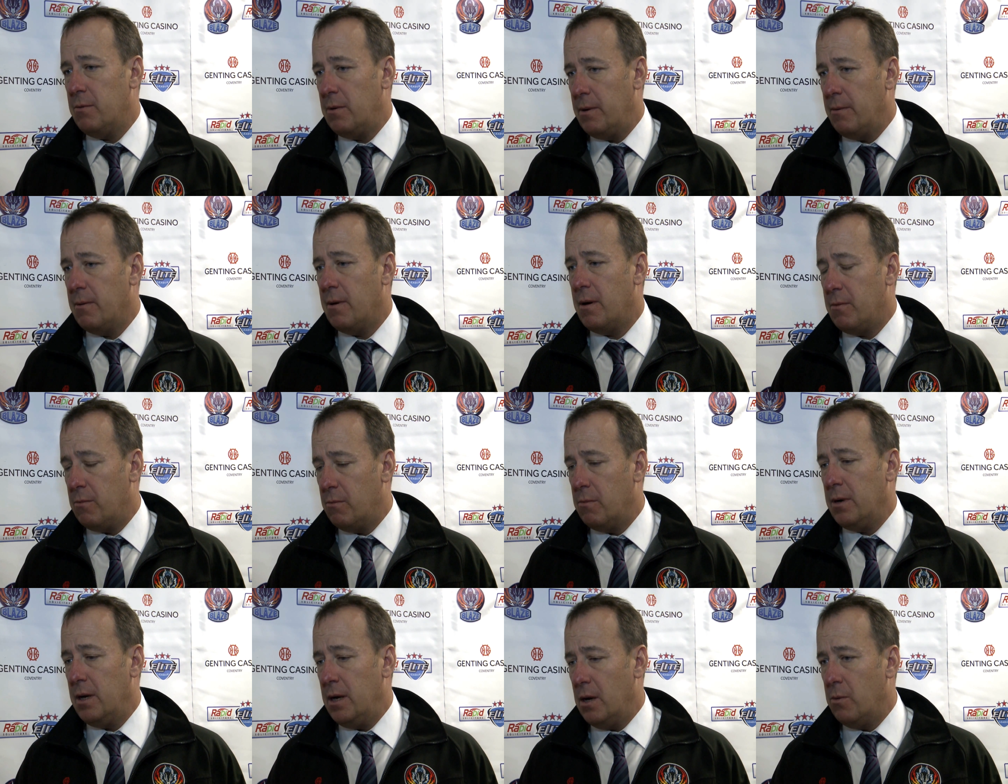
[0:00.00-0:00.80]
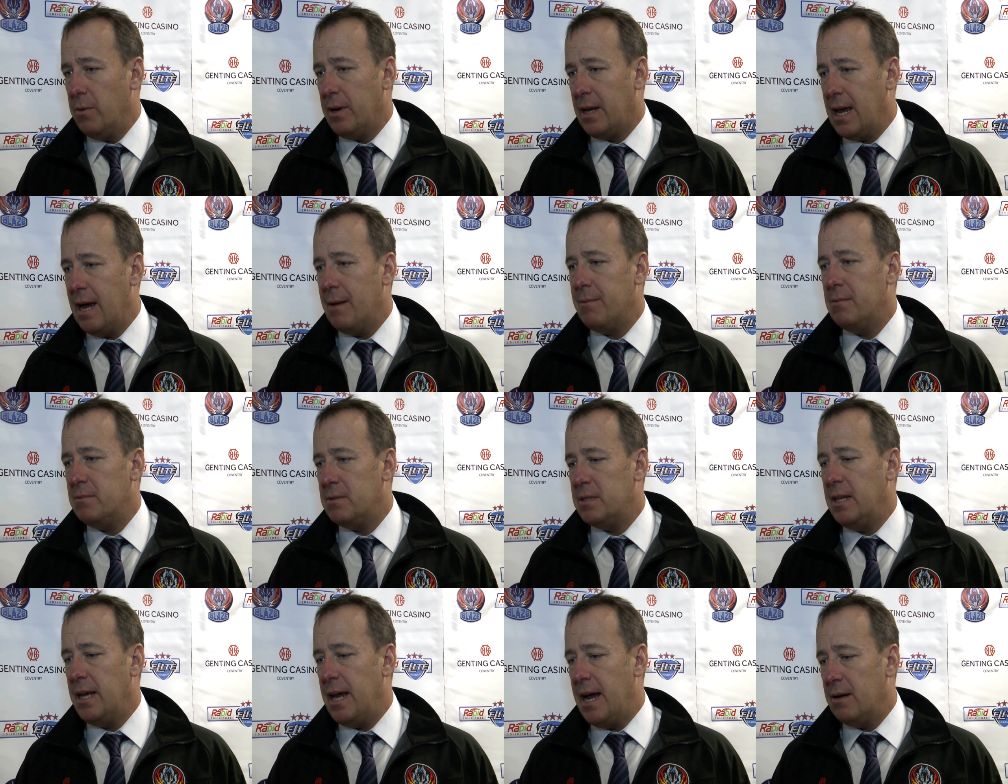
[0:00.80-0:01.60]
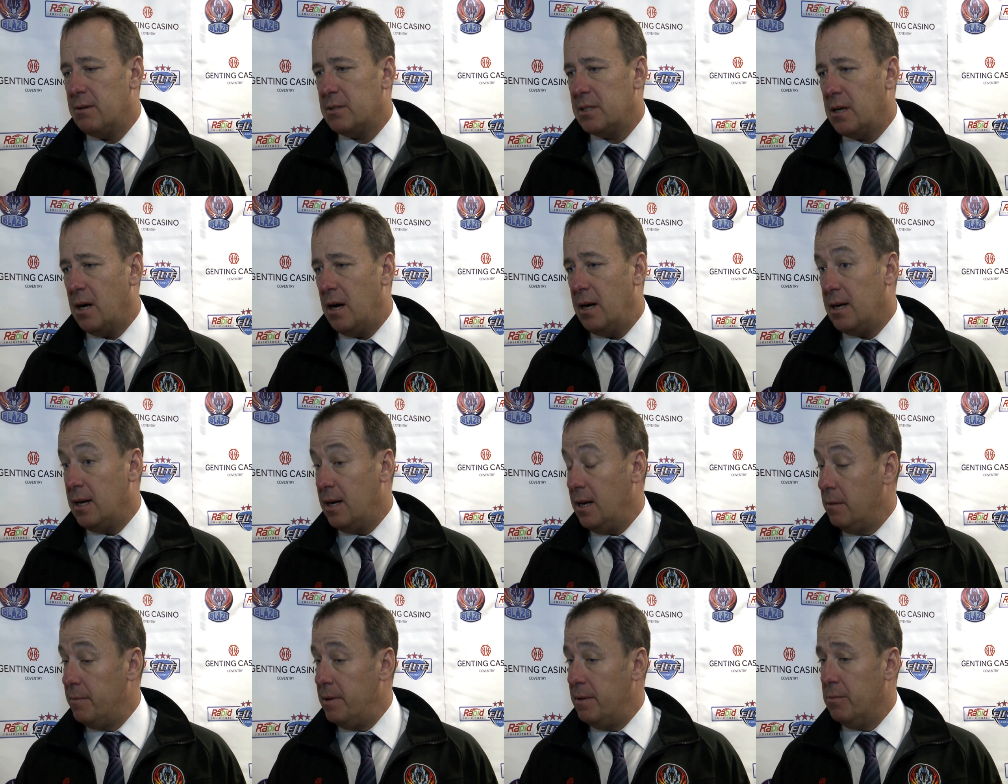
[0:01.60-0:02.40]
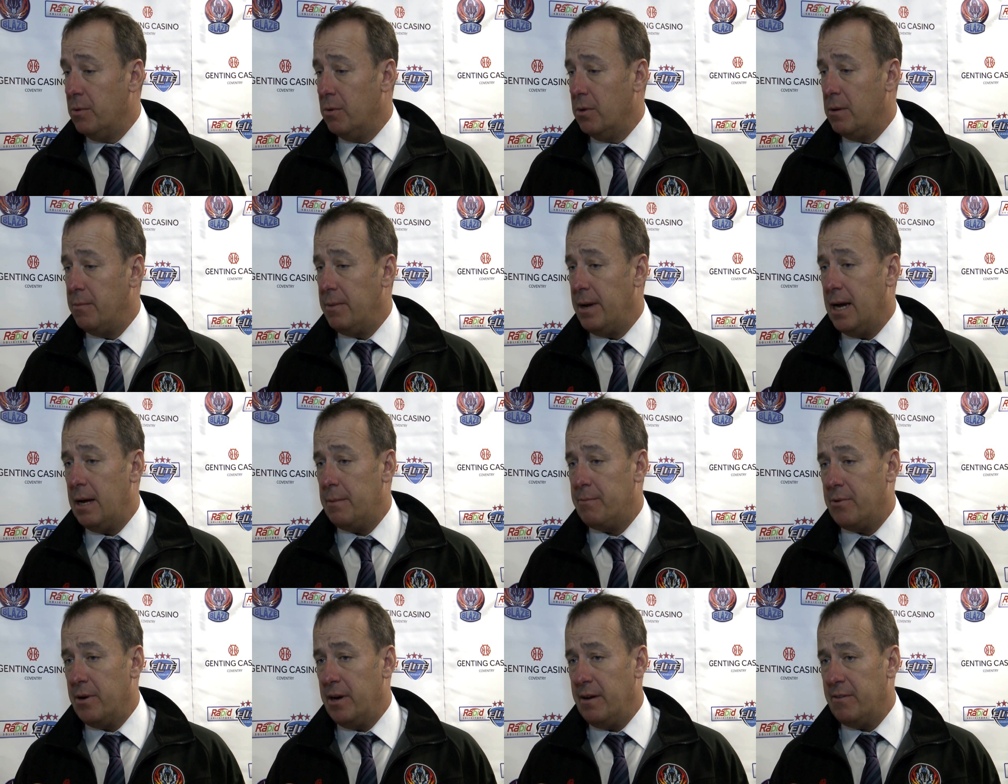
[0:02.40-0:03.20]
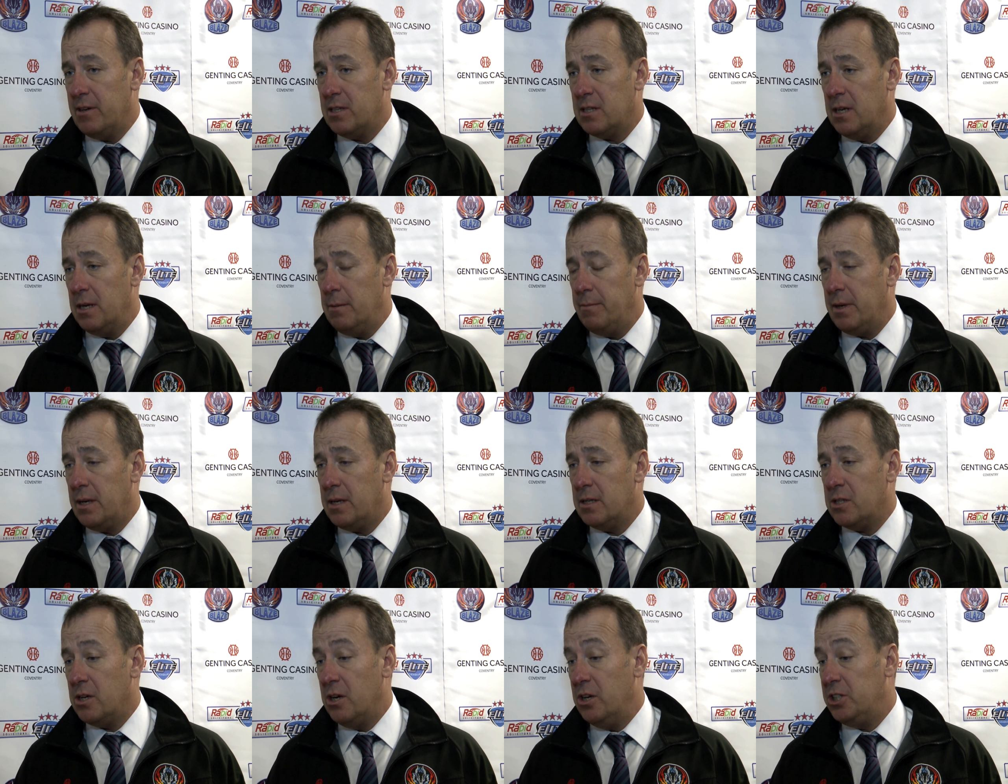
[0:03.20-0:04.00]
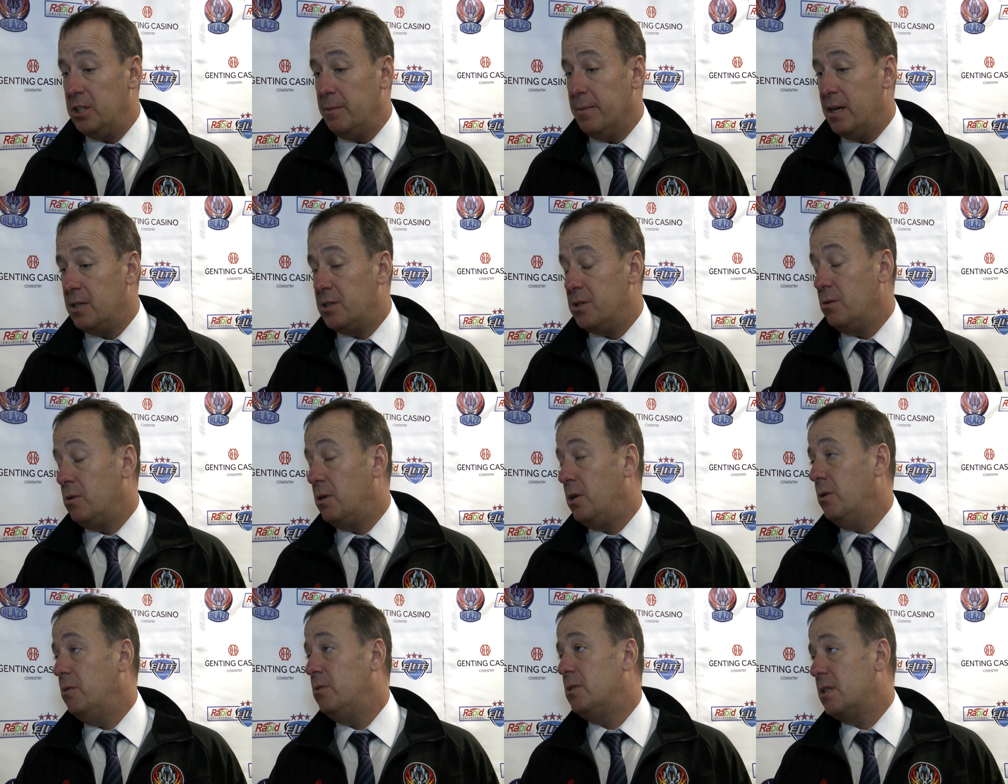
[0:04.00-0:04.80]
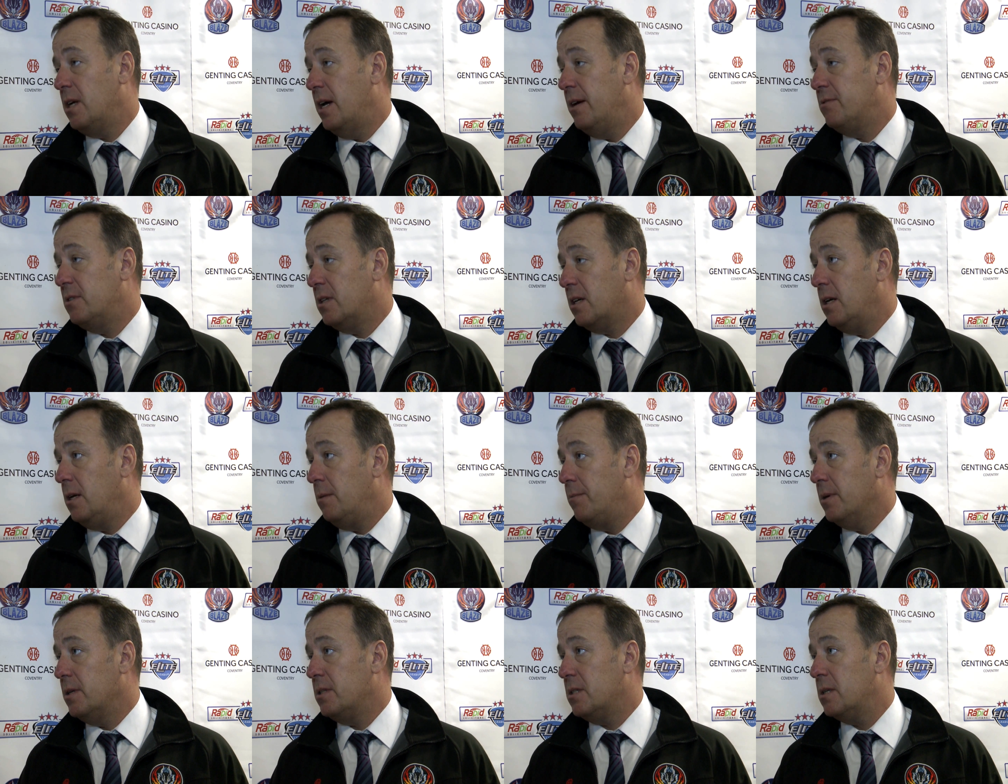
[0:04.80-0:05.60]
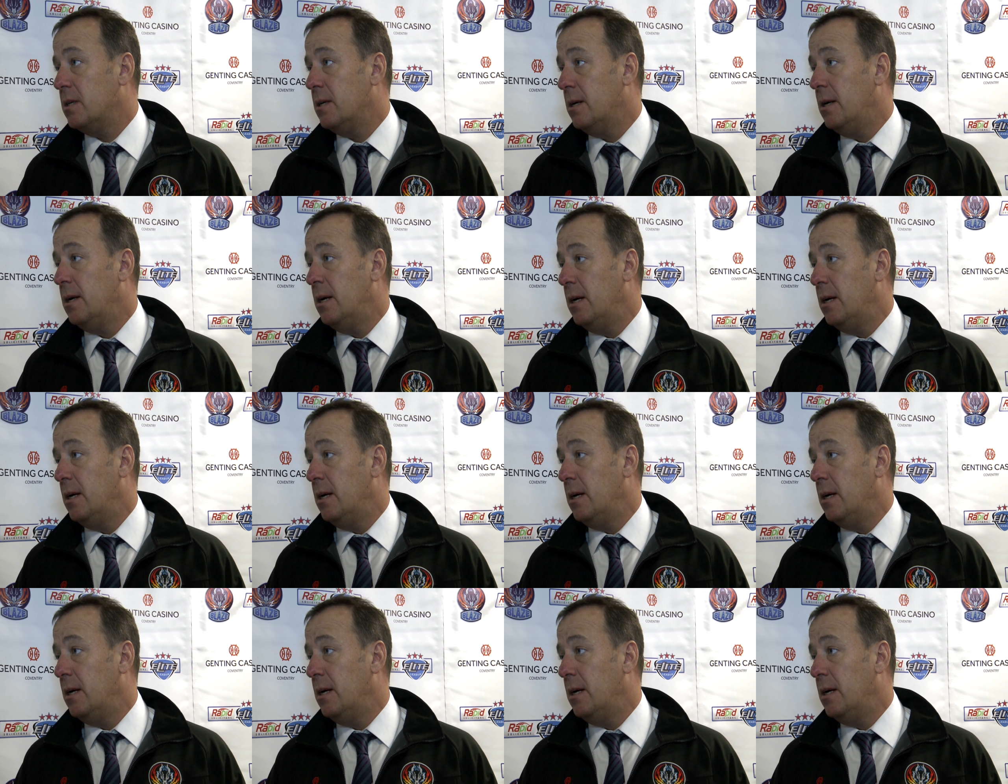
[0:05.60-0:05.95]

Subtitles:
We kept them to the outside a little bit more than we had previously because Hershey made two huge saves to keep us,